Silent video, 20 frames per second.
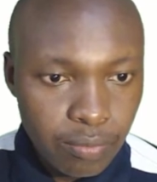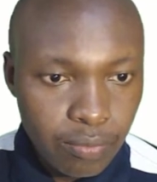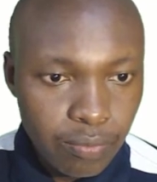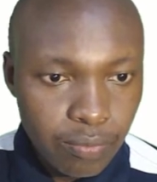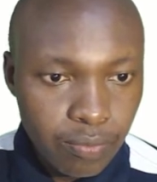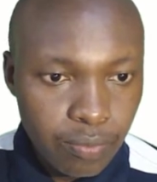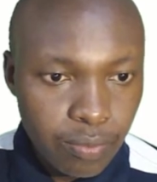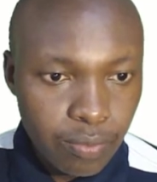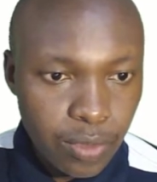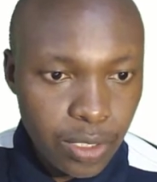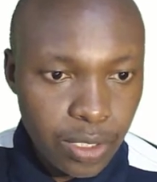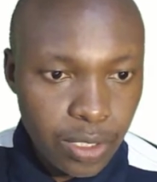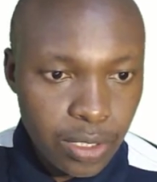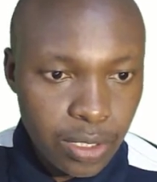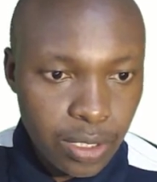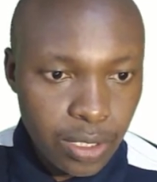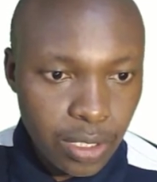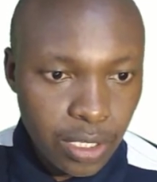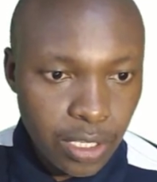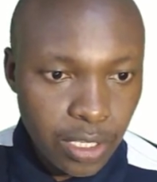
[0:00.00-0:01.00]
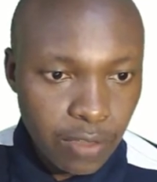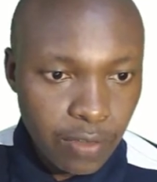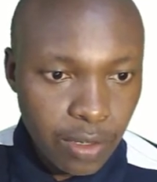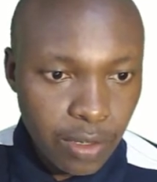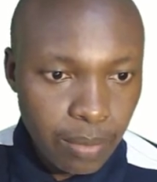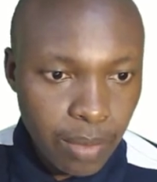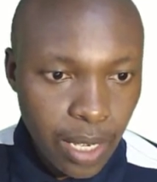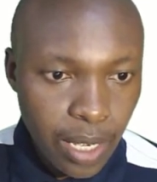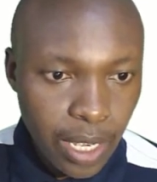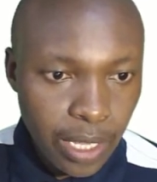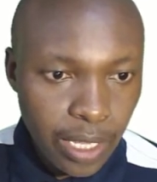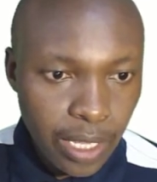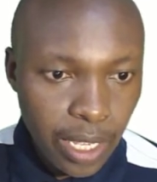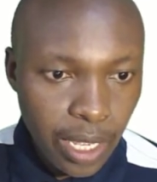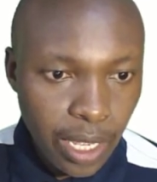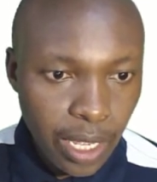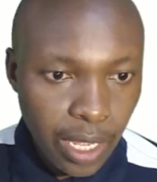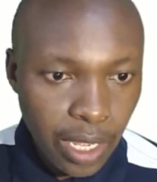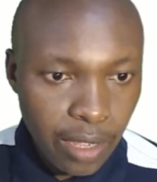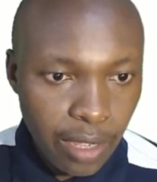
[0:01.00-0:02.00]
is given by
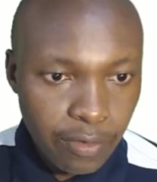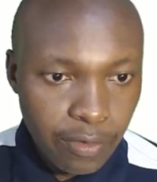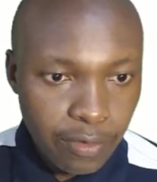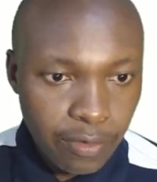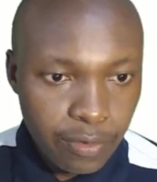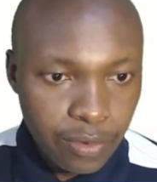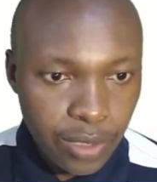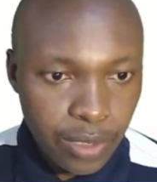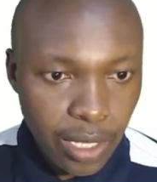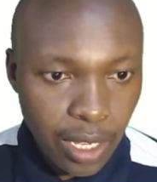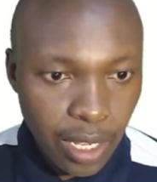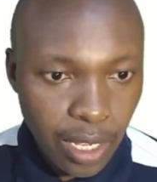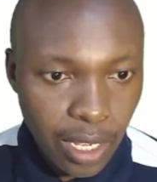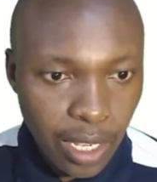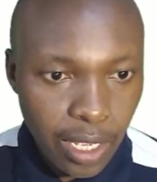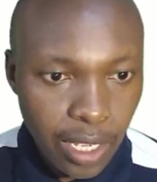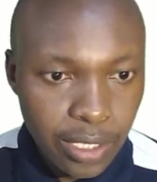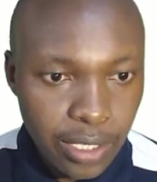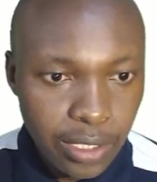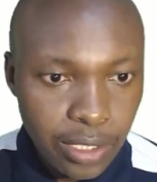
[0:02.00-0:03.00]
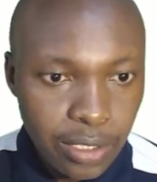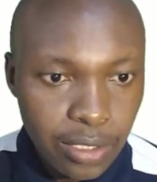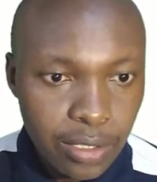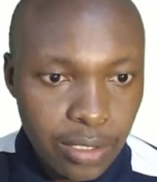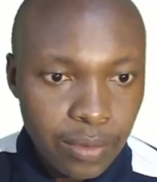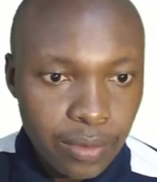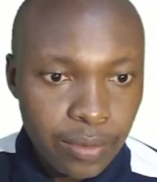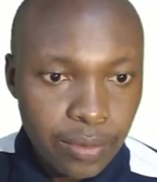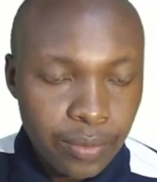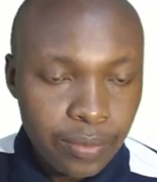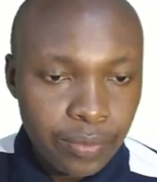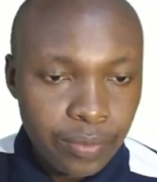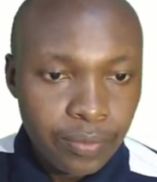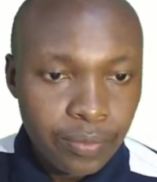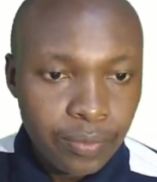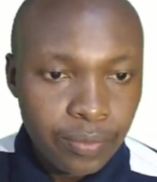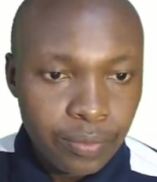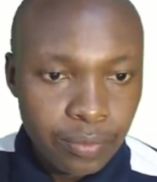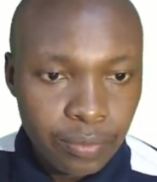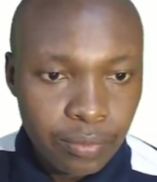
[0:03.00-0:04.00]
half height,
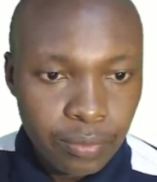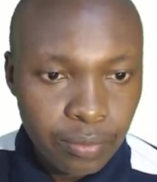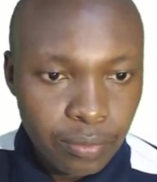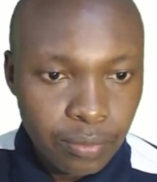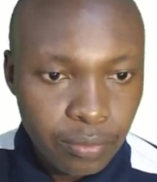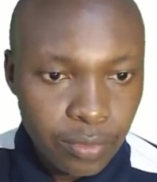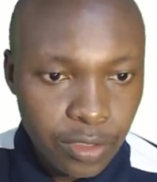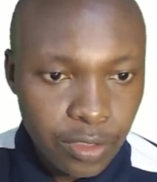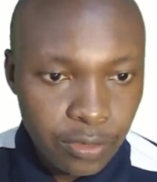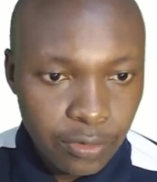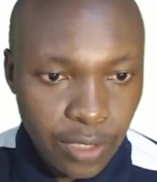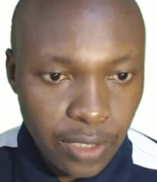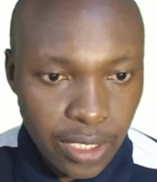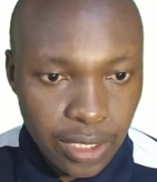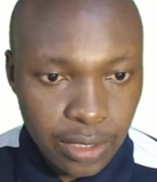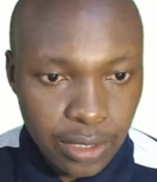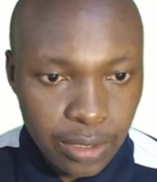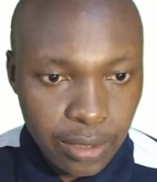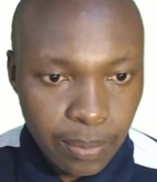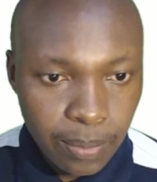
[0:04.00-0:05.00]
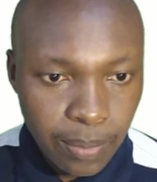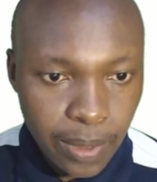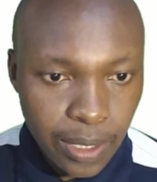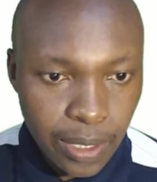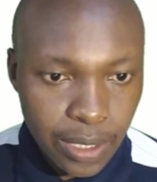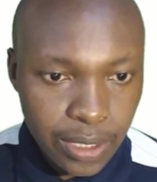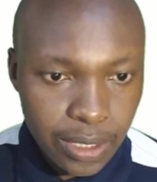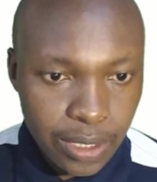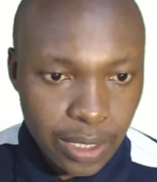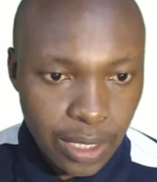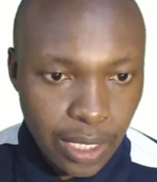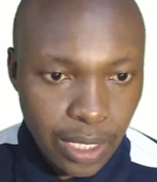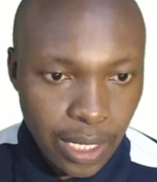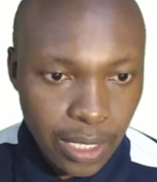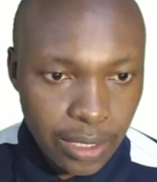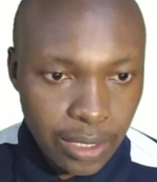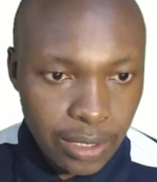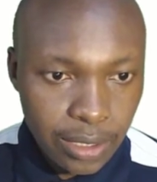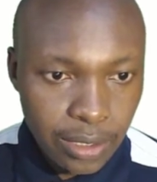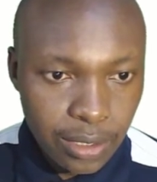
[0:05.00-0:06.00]
the first plus the
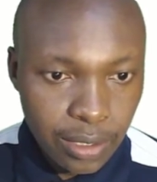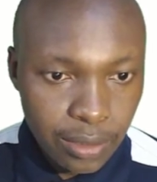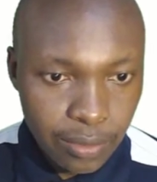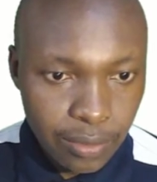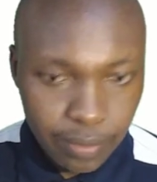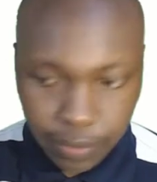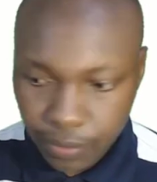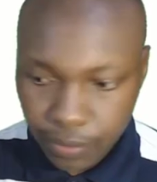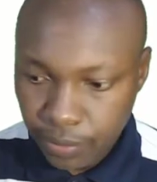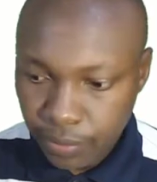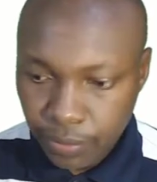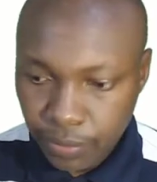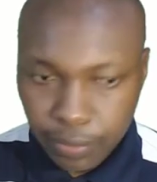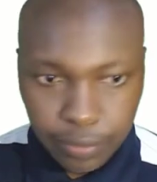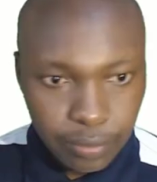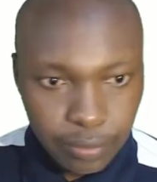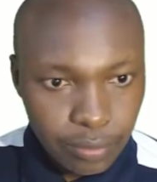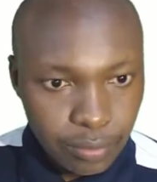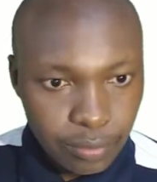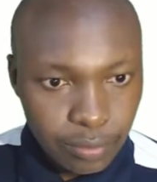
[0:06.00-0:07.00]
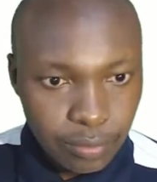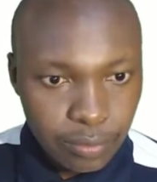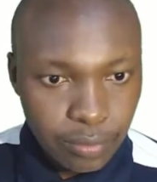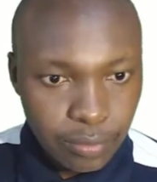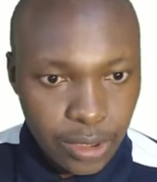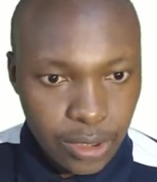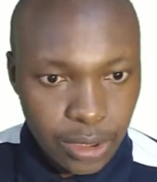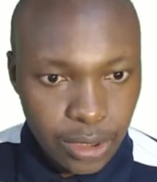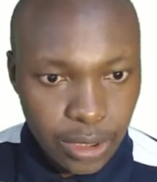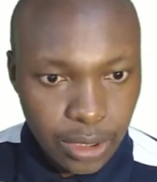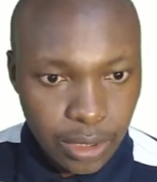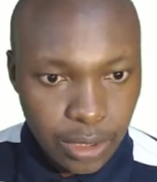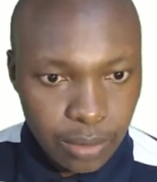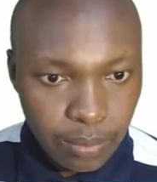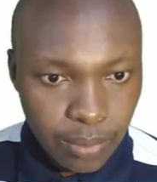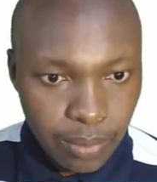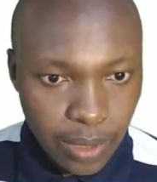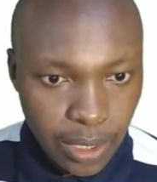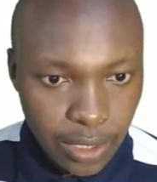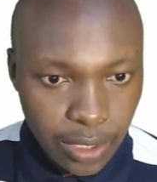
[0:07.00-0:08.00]
last, then
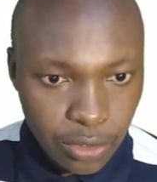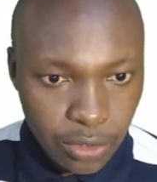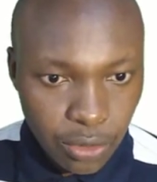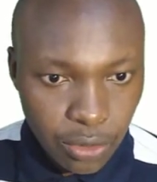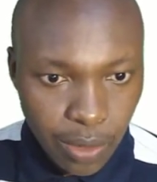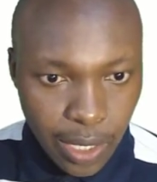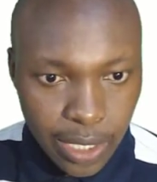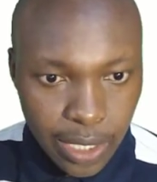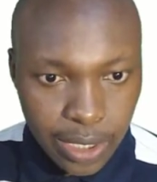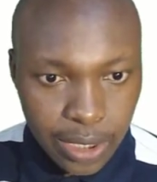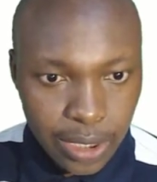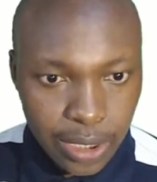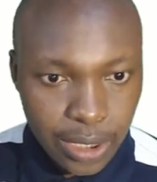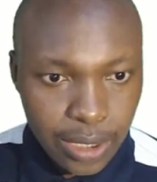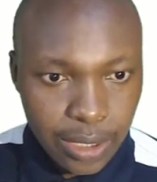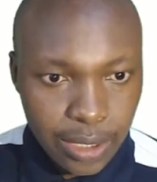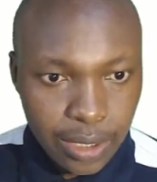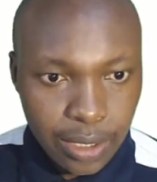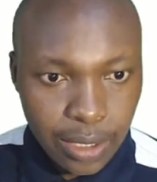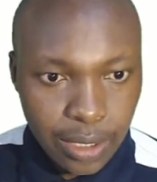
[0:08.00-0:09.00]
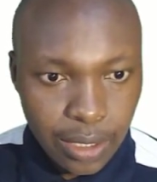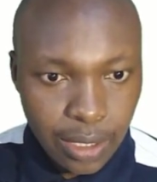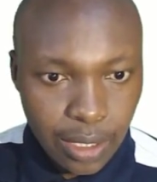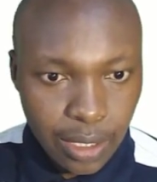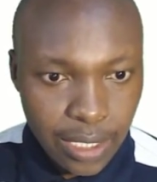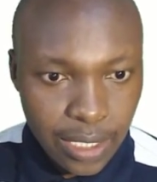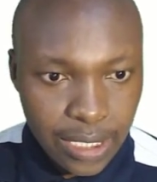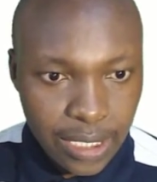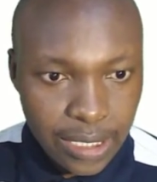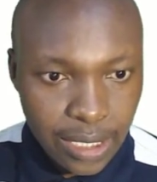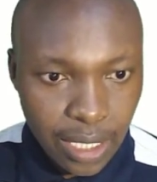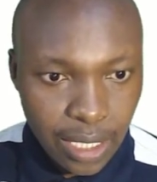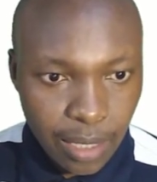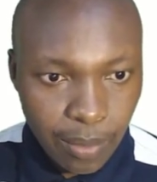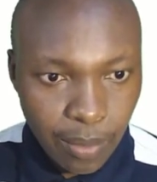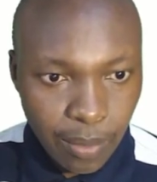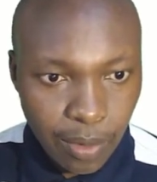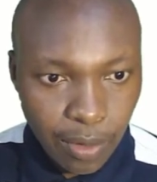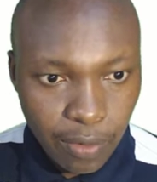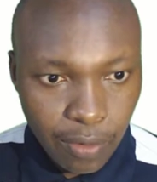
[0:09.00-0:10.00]
plus twice the sum
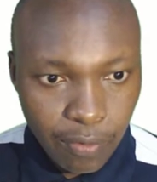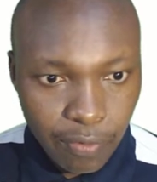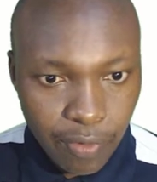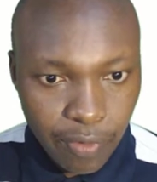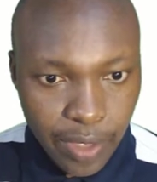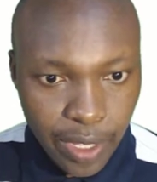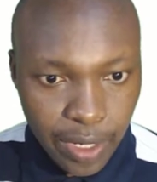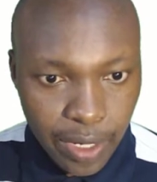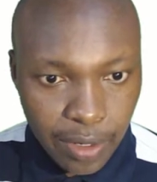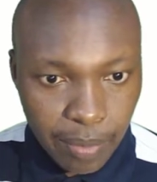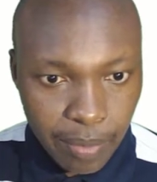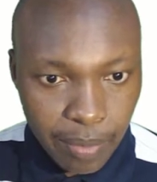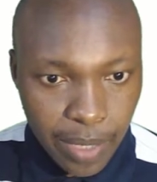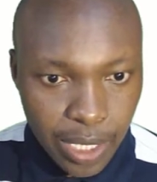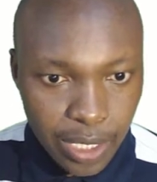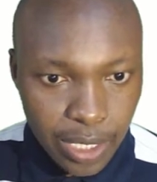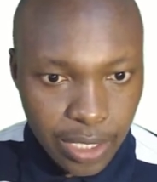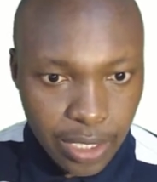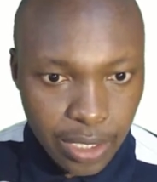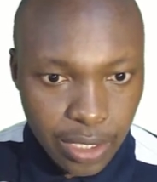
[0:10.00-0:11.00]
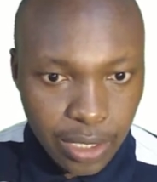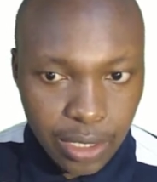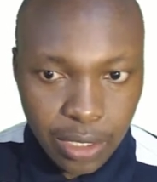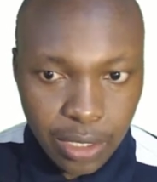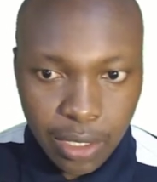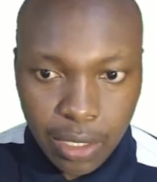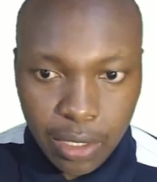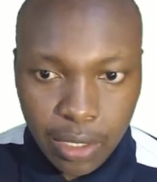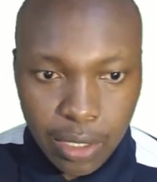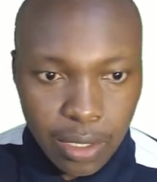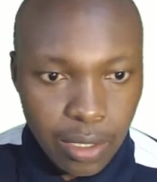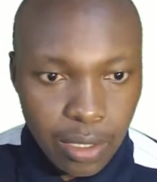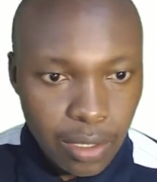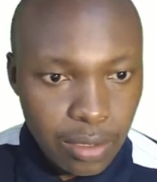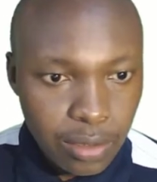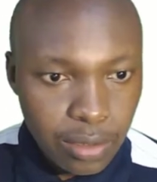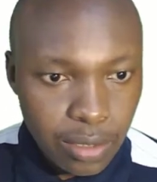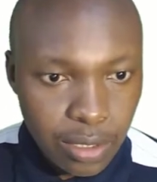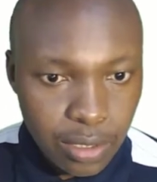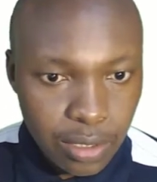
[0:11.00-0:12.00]
of the remaining,
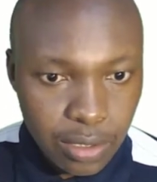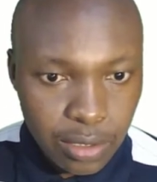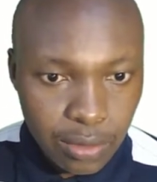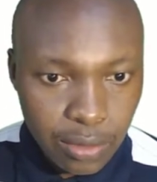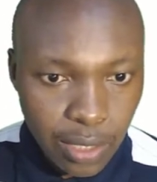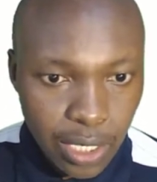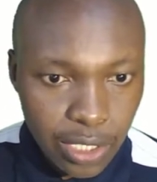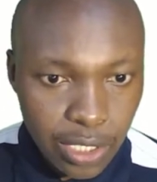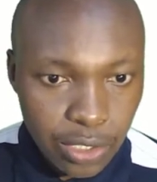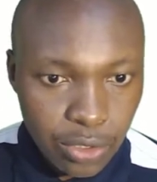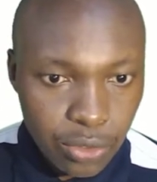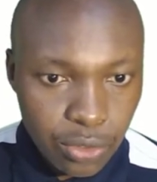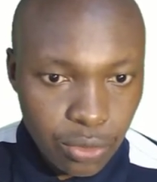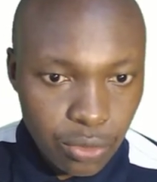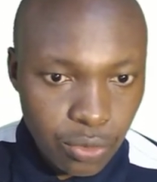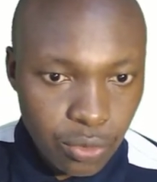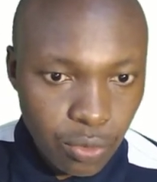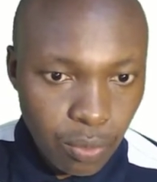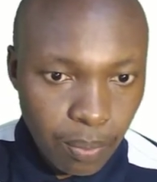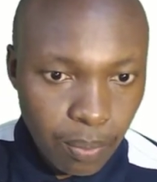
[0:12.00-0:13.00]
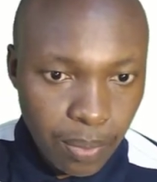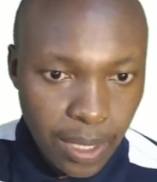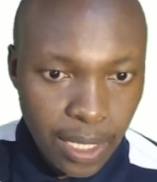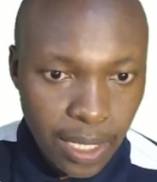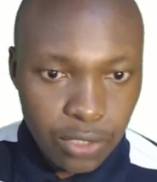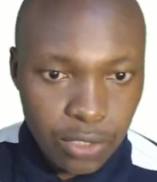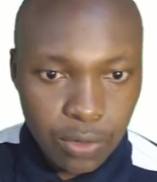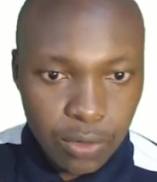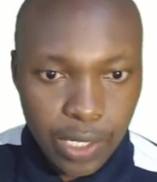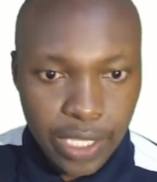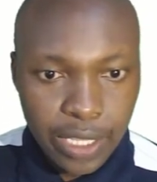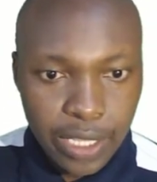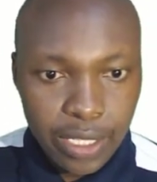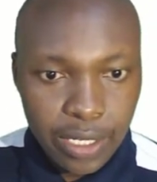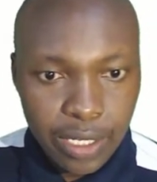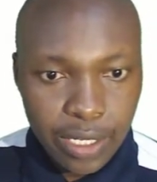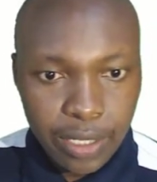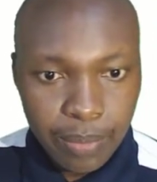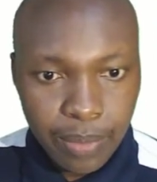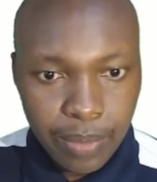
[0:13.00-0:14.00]
that is y2 plus
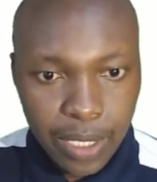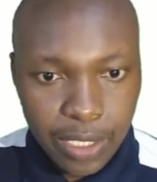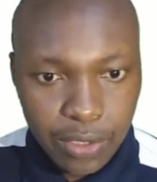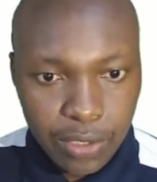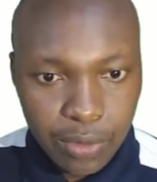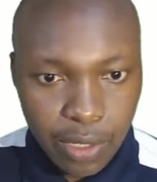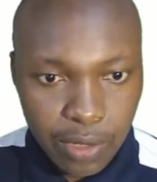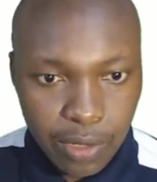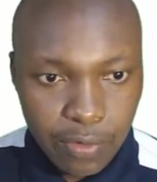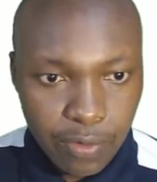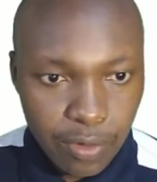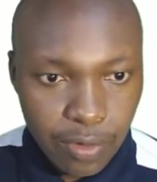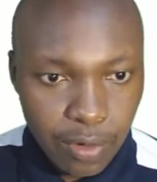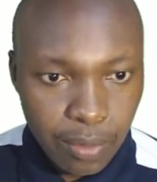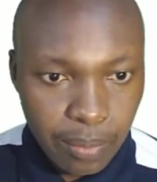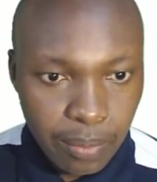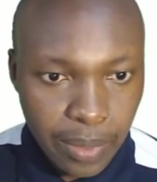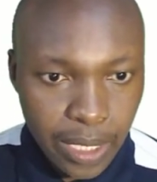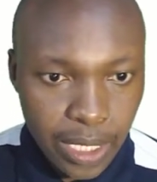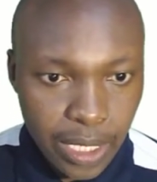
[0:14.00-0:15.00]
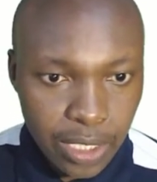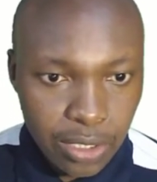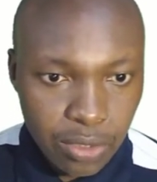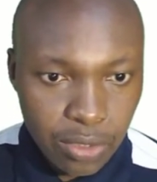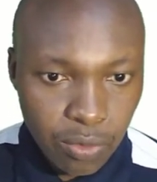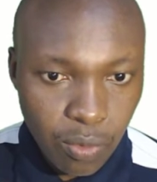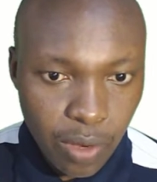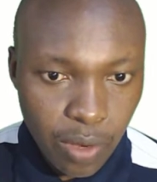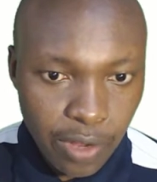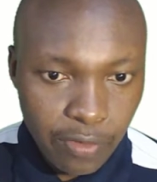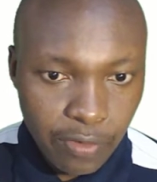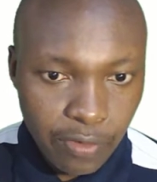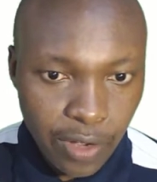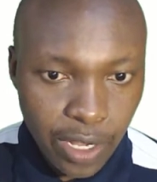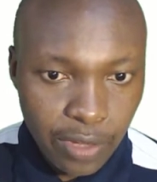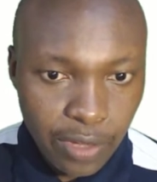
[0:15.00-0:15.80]
y3 plus y4 plus y5.